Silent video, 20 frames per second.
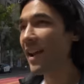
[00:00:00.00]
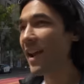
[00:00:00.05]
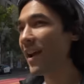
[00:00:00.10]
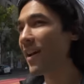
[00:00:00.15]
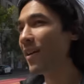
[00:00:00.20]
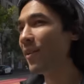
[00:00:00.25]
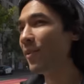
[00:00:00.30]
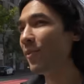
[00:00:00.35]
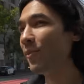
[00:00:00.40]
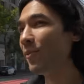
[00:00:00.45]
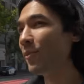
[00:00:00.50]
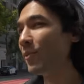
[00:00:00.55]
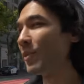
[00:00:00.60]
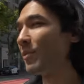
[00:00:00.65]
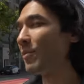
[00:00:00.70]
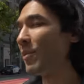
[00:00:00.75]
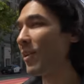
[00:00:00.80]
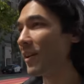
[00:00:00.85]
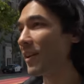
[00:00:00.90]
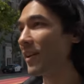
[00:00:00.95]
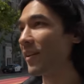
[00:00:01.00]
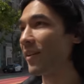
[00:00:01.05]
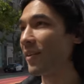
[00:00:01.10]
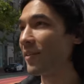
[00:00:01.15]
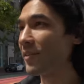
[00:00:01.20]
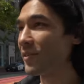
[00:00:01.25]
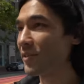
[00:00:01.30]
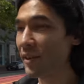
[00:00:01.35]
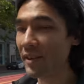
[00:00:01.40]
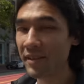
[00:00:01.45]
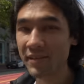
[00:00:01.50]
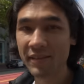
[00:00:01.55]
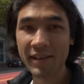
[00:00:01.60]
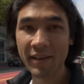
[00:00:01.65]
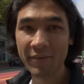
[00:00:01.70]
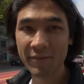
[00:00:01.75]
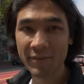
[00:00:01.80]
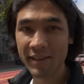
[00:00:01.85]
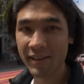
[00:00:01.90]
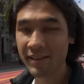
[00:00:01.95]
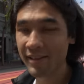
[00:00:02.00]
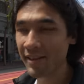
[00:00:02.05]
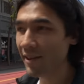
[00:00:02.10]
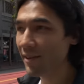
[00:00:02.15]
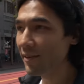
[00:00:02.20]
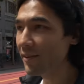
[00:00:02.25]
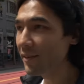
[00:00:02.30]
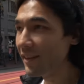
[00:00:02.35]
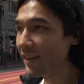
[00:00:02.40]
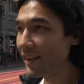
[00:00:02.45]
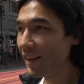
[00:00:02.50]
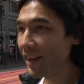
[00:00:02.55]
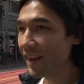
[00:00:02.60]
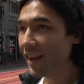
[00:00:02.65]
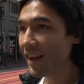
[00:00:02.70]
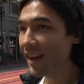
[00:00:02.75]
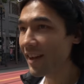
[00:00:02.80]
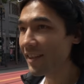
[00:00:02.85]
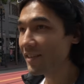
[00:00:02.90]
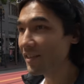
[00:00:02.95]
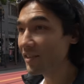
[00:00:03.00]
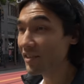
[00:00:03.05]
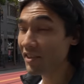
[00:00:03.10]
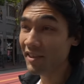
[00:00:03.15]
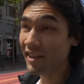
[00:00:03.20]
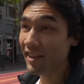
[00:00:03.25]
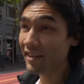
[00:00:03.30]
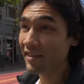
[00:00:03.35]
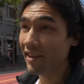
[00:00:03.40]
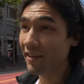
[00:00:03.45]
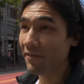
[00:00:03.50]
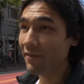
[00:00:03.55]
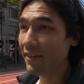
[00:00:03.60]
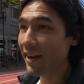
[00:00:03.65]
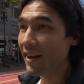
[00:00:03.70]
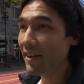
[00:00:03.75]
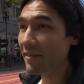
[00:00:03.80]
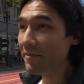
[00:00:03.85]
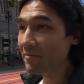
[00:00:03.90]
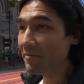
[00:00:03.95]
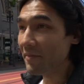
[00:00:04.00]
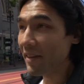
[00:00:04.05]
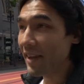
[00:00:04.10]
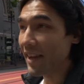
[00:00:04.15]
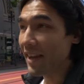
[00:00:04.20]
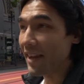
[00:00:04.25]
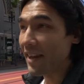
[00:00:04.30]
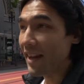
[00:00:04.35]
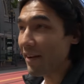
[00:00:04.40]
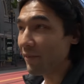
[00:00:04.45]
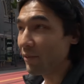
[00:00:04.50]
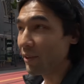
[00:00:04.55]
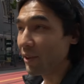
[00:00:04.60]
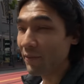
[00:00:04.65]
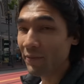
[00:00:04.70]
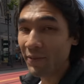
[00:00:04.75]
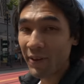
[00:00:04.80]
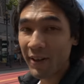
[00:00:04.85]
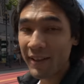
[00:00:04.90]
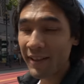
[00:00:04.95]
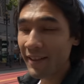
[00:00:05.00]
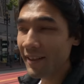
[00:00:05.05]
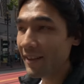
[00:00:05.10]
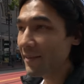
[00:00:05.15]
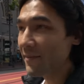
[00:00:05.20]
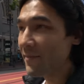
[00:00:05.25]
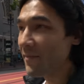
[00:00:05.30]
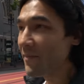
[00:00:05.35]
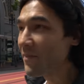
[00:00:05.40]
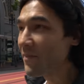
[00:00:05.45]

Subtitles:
now we're walking around the streets of San Francisco, just to test stuff out and have a little fun here.